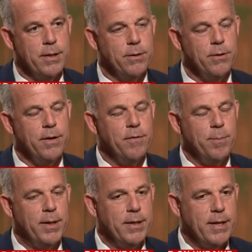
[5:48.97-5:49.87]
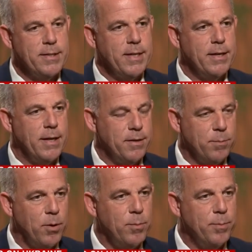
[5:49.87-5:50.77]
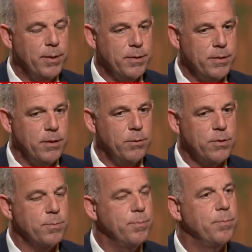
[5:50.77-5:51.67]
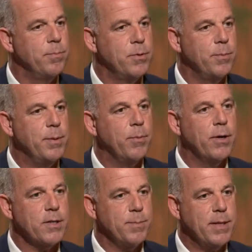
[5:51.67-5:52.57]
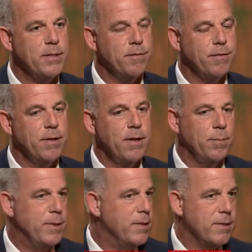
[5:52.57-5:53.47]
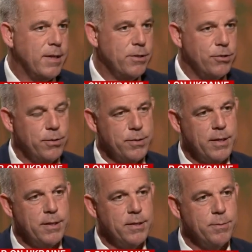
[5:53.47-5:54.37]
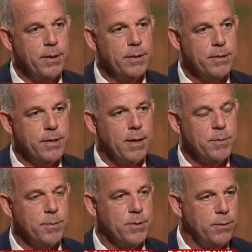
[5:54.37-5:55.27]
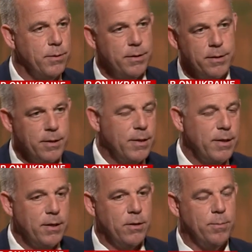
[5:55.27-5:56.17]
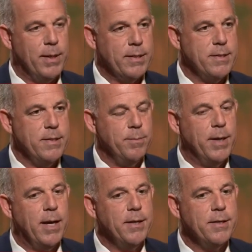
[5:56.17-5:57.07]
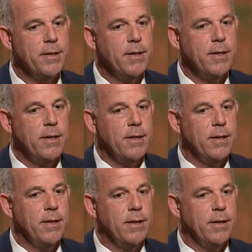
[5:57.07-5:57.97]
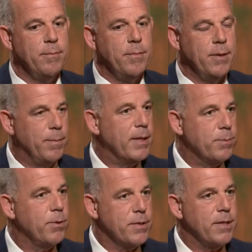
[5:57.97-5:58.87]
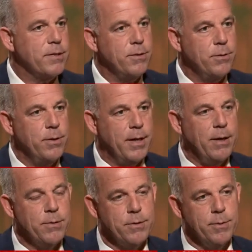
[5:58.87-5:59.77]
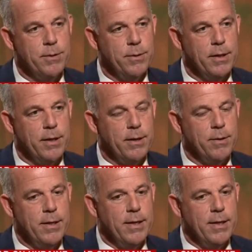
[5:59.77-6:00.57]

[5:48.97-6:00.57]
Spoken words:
Not everybody does that at the moment because it looks to be more expensive. Business case shows that in 3 years' time, with all the complexity behind it, it makes more sense to do it now, so we're doing it now.